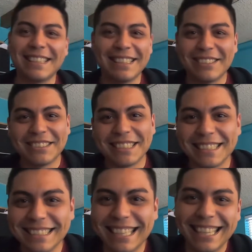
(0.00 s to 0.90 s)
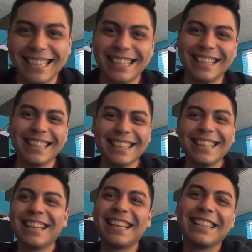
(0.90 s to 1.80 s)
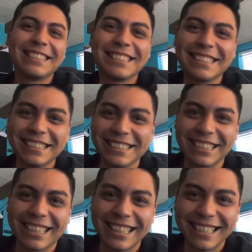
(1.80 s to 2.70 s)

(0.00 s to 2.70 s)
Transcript: you know, it's just easier.